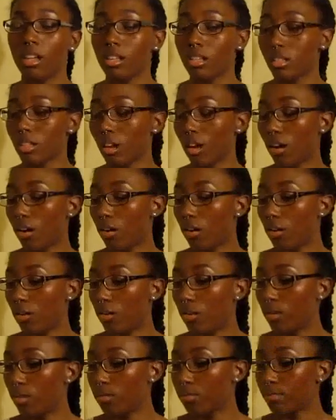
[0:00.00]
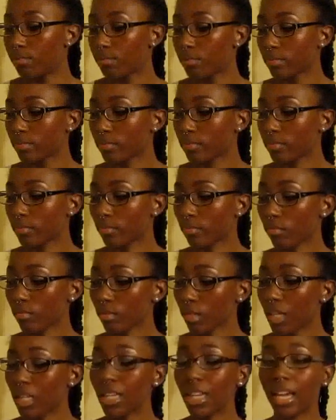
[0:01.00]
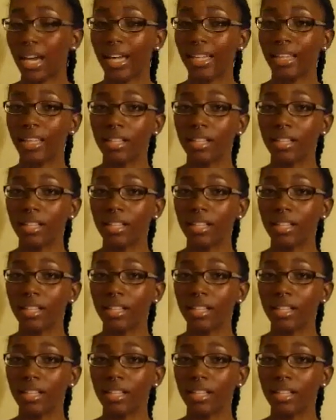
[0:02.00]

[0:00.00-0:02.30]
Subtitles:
So yeah,